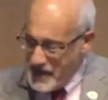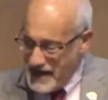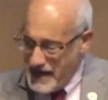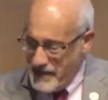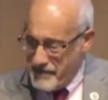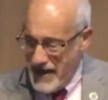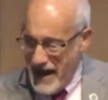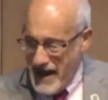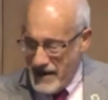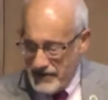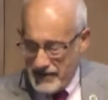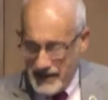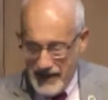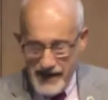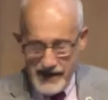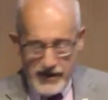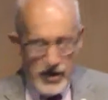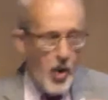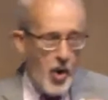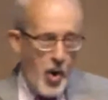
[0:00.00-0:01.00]
about like
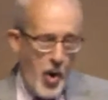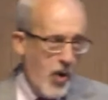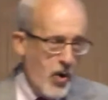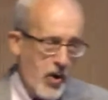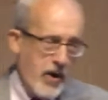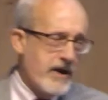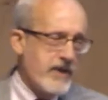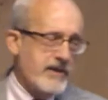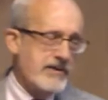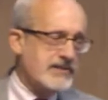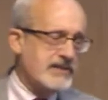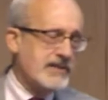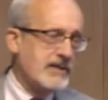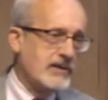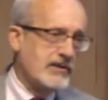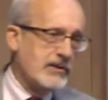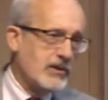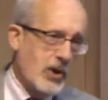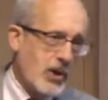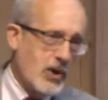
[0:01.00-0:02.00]
whores in the
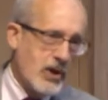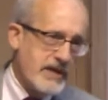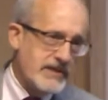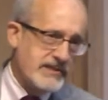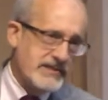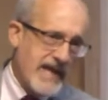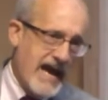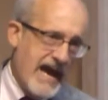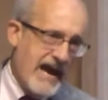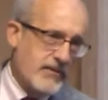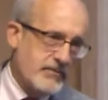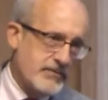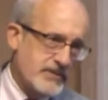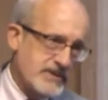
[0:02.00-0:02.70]
Lord's house.